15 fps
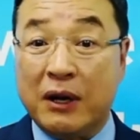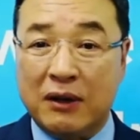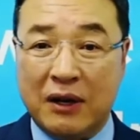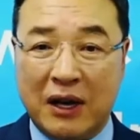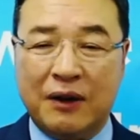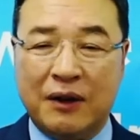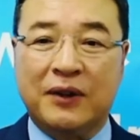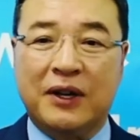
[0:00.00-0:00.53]

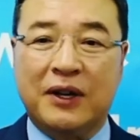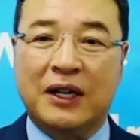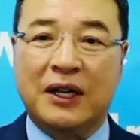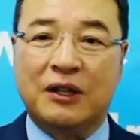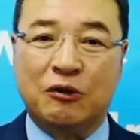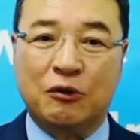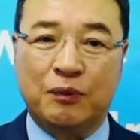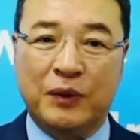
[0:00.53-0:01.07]
life and
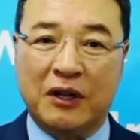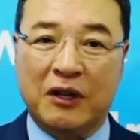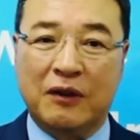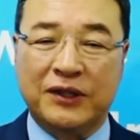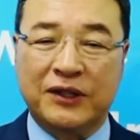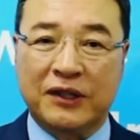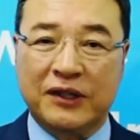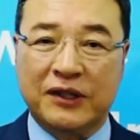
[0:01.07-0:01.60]
to become
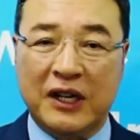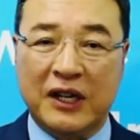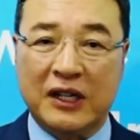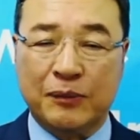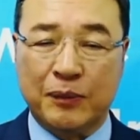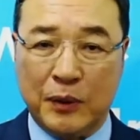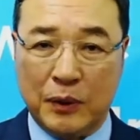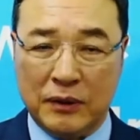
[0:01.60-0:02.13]

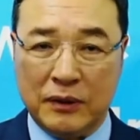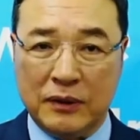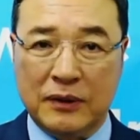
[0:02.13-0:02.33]
successful.